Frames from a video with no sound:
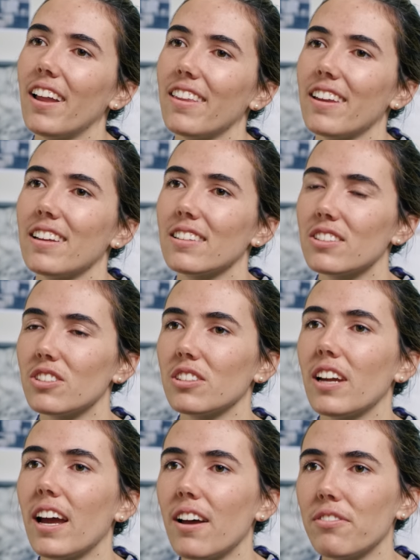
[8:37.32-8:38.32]
and things do
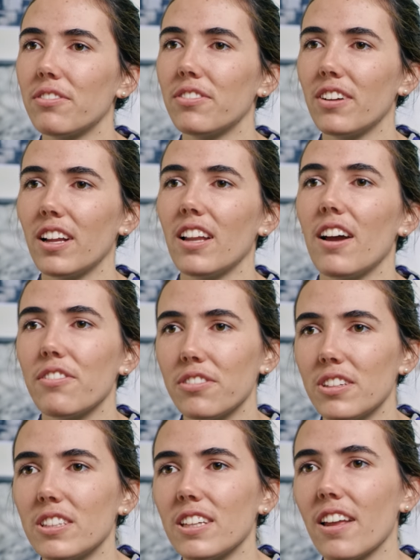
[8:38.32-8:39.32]
have a life
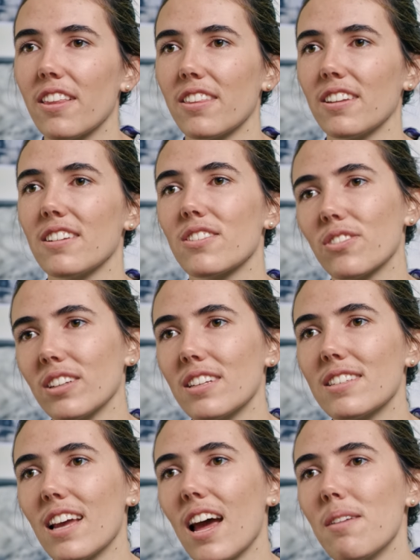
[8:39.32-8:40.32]
and a death, and it's really
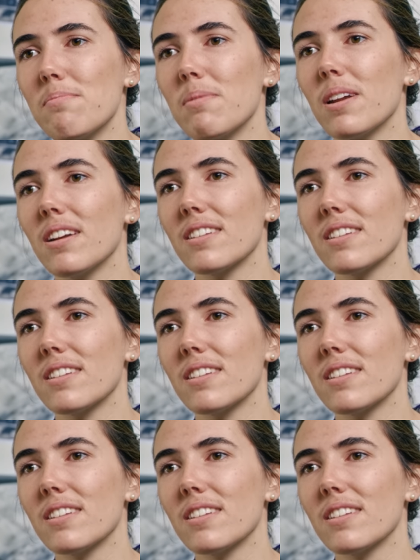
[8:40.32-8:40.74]
sad, but